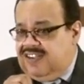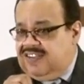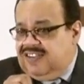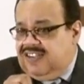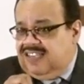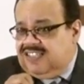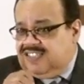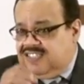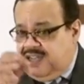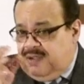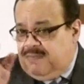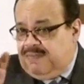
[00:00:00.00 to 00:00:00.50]

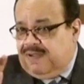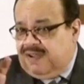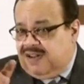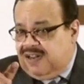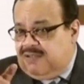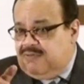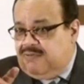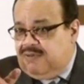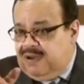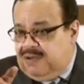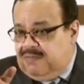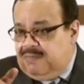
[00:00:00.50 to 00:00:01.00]
That's typically
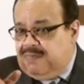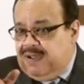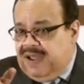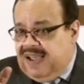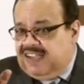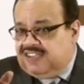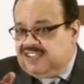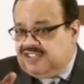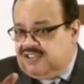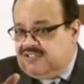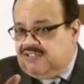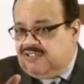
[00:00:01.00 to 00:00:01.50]
what
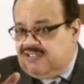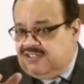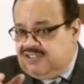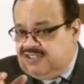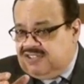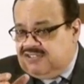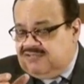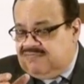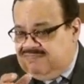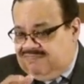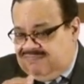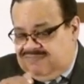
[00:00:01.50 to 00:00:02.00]

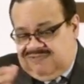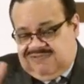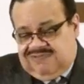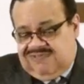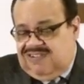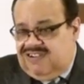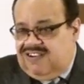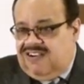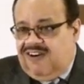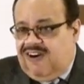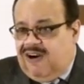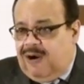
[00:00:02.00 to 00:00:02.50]
ambassadors
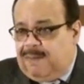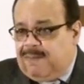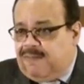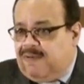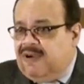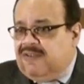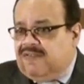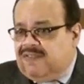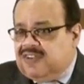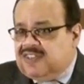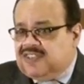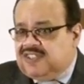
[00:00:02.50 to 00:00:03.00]
are
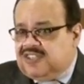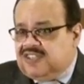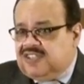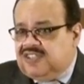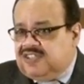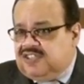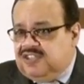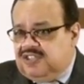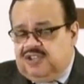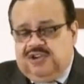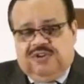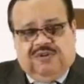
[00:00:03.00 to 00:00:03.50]
privileged
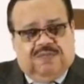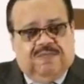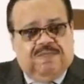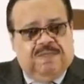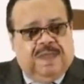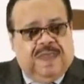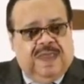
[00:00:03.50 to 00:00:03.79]
to do.